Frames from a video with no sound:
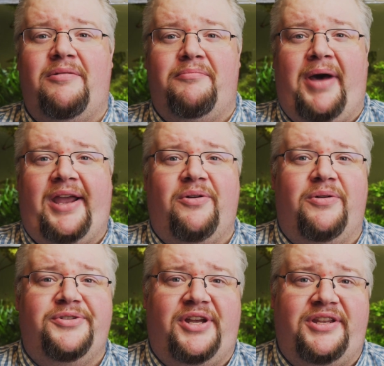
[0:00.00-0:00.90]

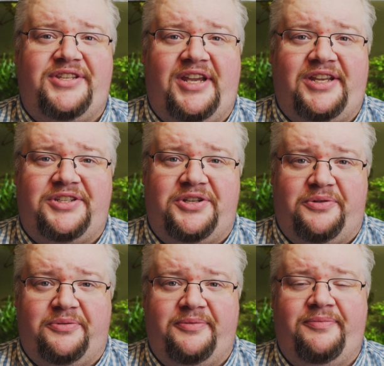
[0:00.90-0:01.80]
micros on day
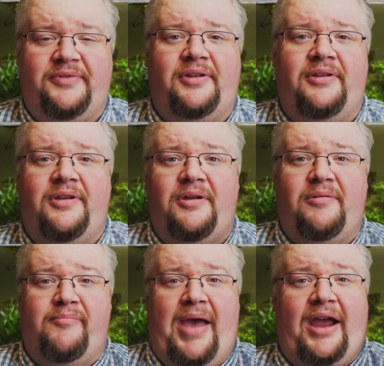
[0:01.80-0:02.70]
2,
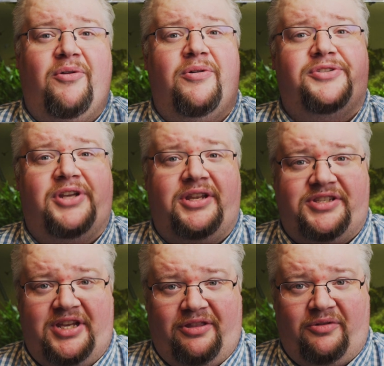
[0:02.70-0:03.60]
macros on
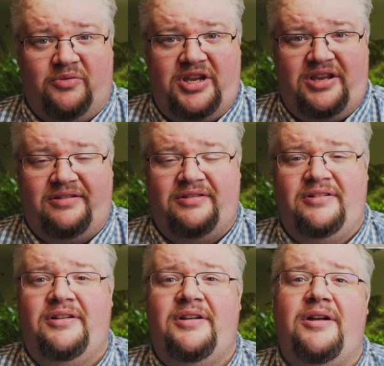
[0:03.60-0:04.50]
day 3,
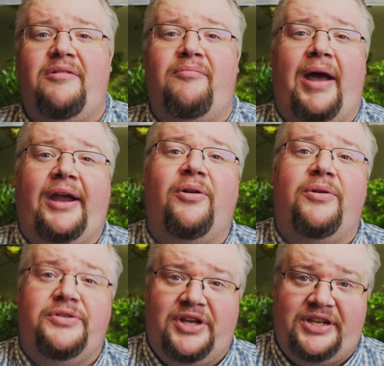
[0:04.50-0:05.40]

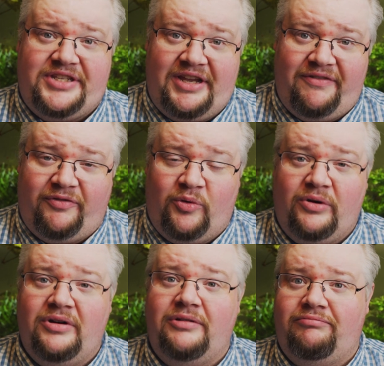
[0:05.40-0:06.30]
micros on day
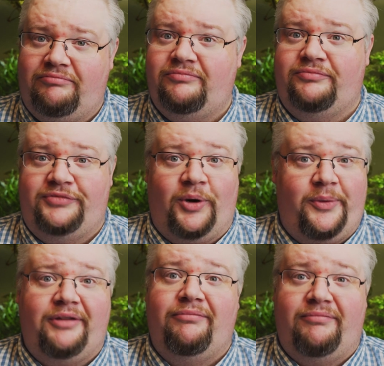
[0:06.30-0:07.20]
4. Are
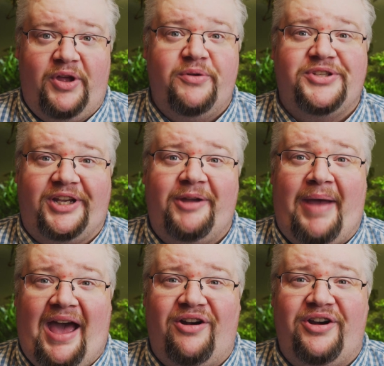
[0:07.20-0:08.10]
we noticing a
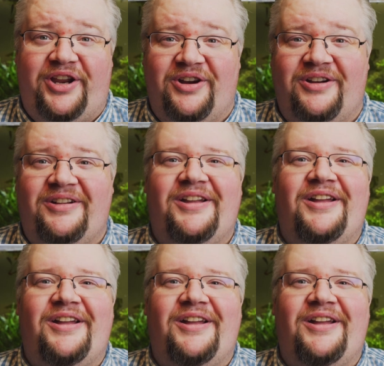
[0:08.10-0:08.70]
pattern here?